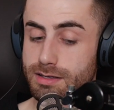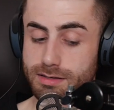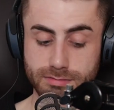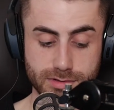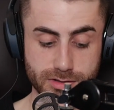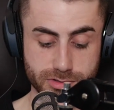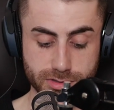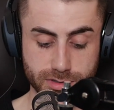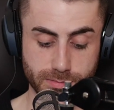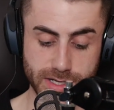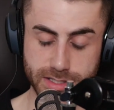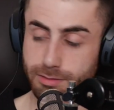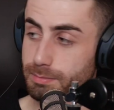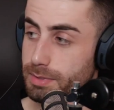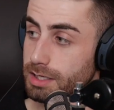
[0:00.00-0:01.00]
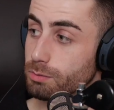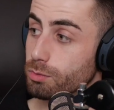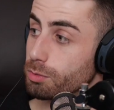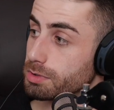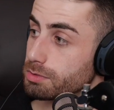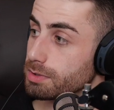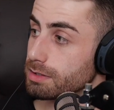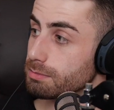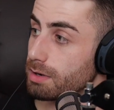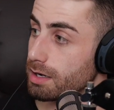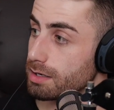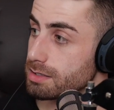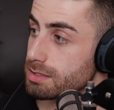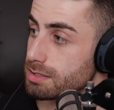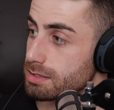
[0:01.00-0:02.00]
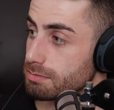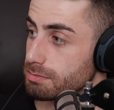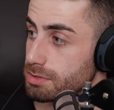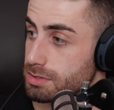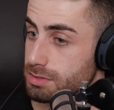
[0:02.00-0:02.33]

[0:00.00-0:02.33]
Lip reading: And then there's just a massive bidding war between the buyers.